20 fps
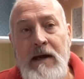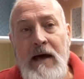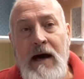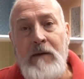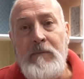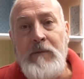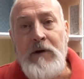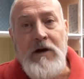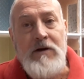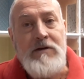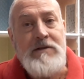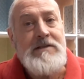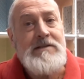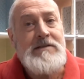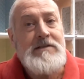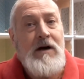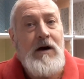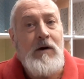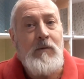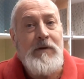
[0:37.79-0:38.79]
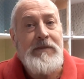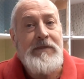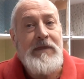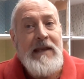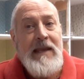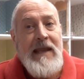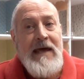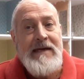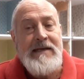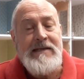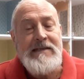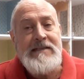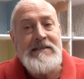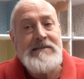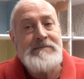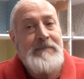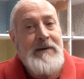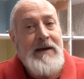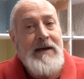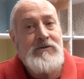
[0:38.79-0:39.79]
and we're going to start with the ladies'
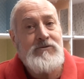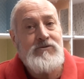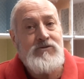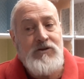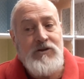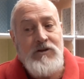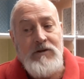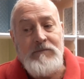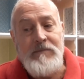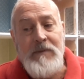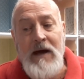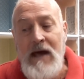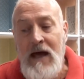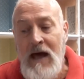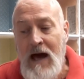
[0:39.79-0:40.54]
bedroom.